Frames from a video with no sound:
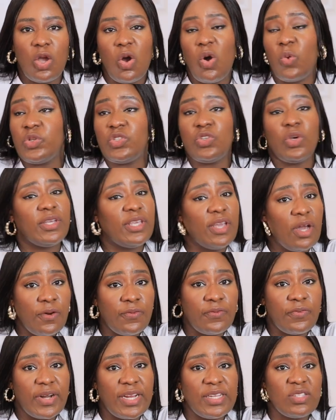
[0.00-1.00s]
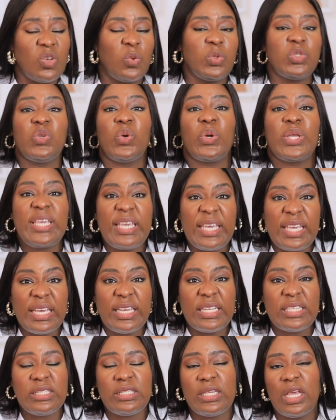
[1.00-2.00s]
Or with your girlfriends or with your kids.
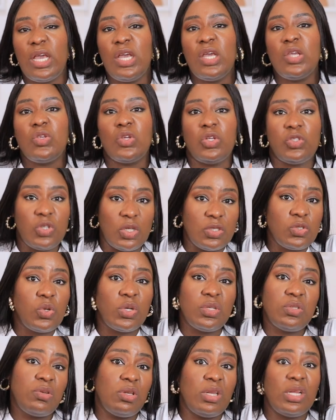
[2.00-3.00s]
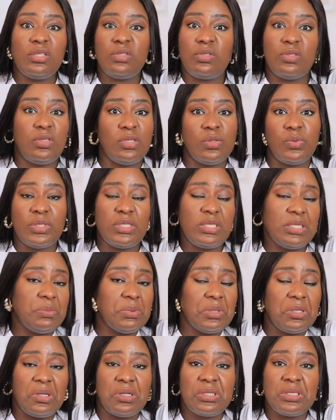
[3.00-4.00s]
You're just going to learn to deal with it
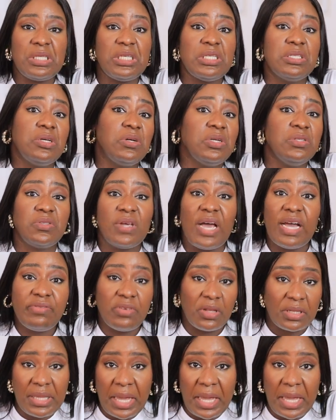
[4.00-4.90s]
because he's not going to have your